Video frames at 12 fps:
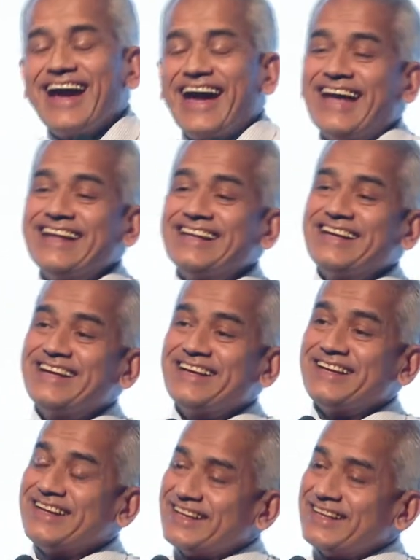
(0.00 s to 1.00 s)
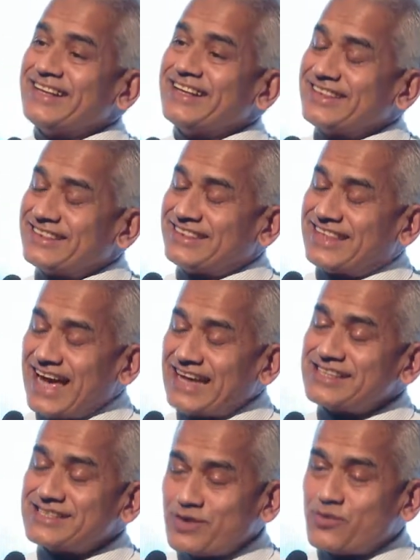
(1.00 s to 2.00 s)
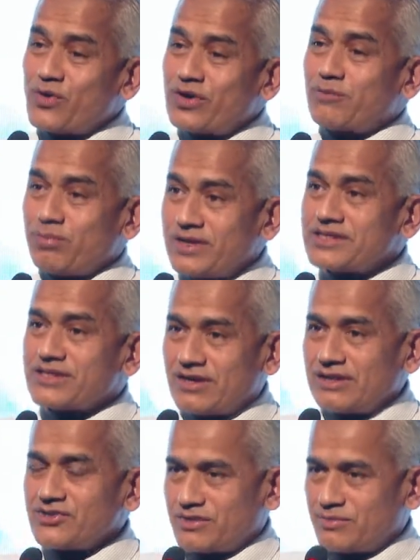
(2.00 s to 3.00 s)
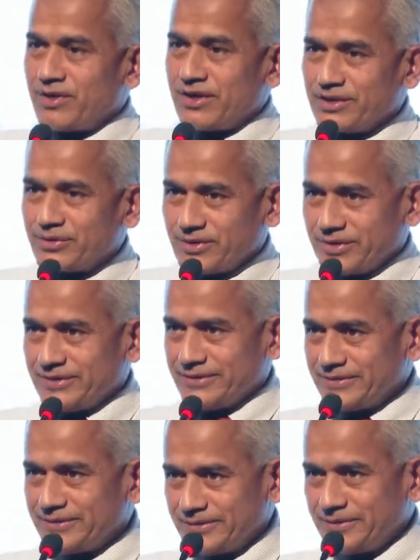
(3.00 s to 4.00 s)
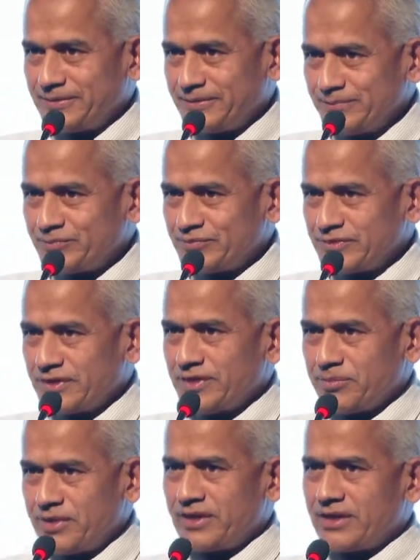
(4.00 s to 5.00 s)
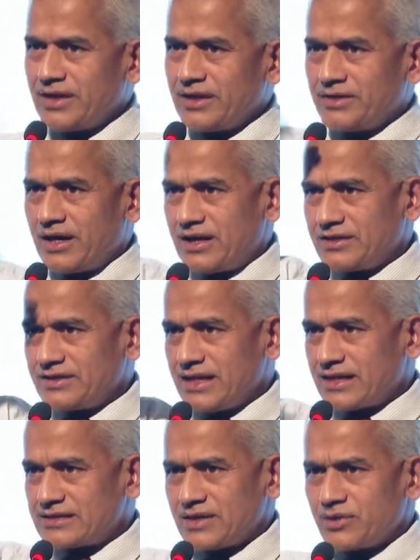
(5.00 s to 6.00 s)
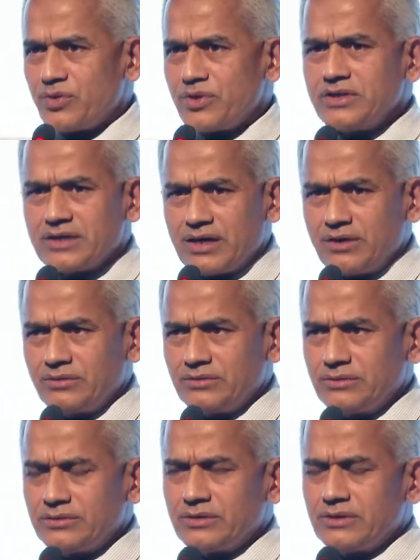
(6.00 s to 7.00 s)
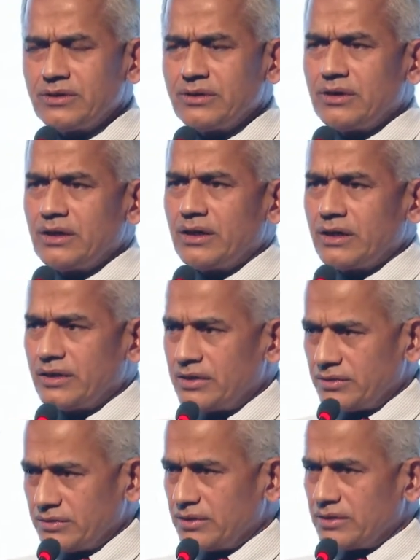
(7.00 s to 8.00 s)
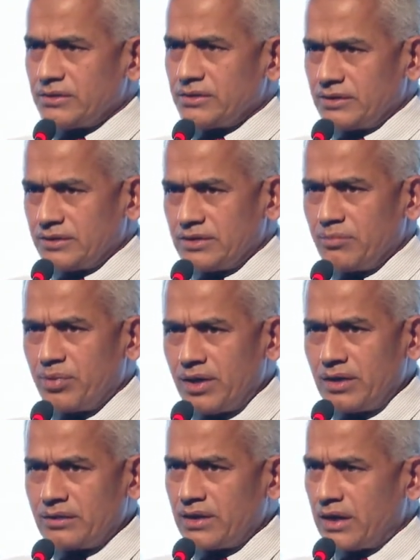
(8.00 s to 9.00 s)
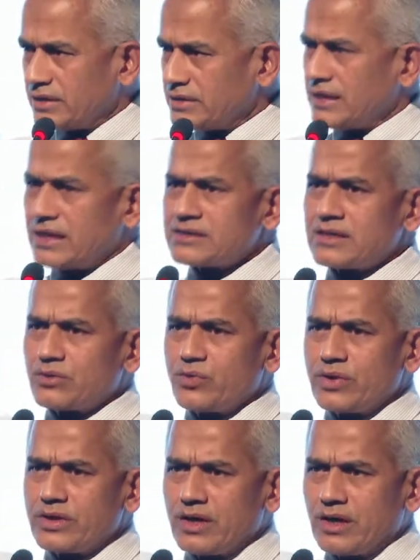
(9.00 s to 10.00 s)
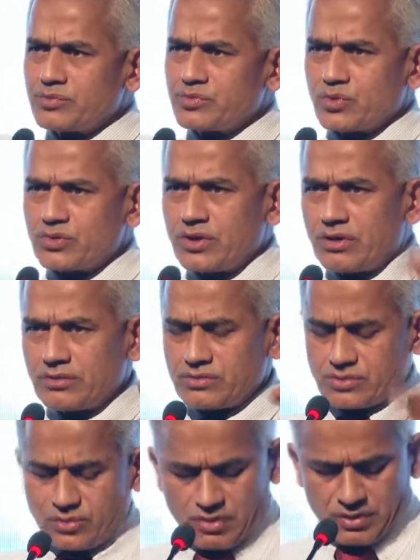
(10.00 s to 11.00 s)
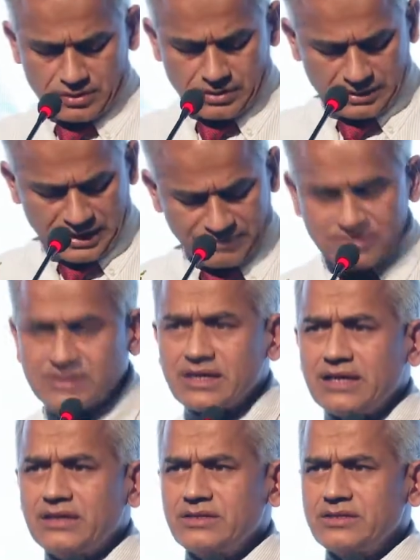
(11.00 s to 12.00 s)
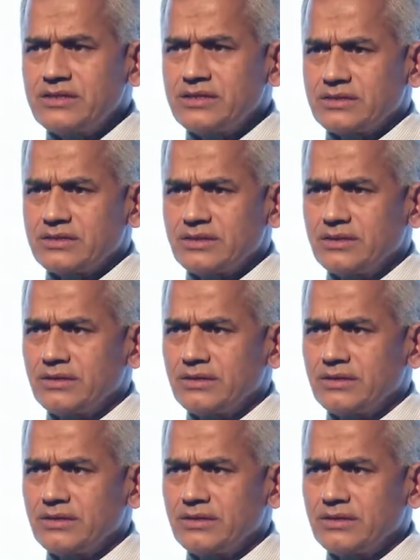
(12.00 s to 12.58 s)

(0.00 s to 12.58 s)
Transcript: and that's a workplace culture, by the way. You know, in America, the heart attacks are going down. In Nepal, the heart attacks are going up, so-called lifestyle disease.